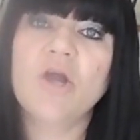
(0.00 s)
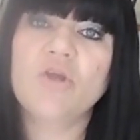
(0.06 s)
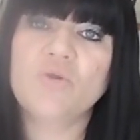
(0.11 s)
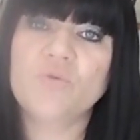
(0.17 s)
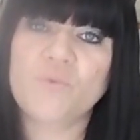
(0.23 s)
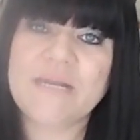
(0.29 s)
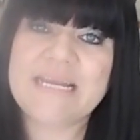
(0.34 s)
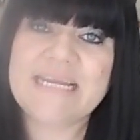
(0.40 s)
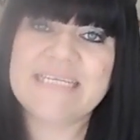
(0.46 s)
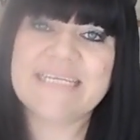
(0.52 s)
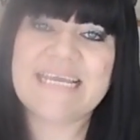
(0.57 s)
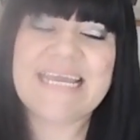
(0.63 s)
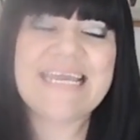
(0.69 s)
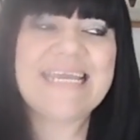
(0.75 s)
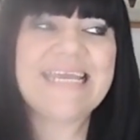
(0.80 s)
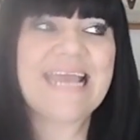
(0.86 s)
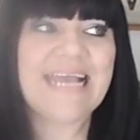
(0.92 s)
greedy.
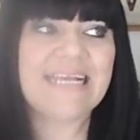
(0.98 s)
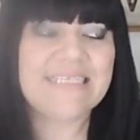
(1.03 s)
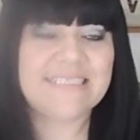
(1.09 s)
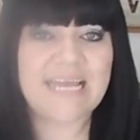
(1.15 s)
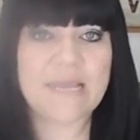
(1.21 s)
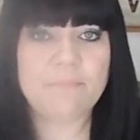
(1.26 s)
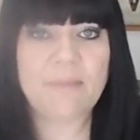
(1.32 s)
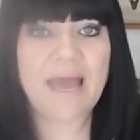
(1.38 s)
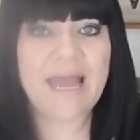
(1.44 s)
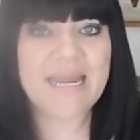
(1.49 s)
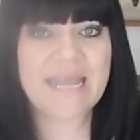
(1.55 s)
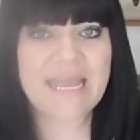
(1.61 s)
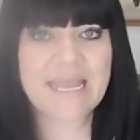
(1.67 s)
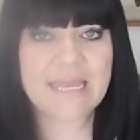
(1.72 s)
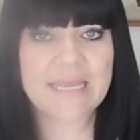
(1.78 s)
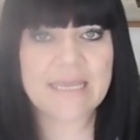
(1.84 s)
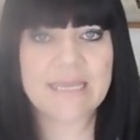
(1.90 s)
Yes, they
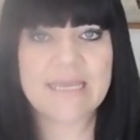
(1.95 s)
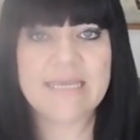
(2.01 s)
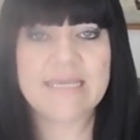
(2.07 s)
panic.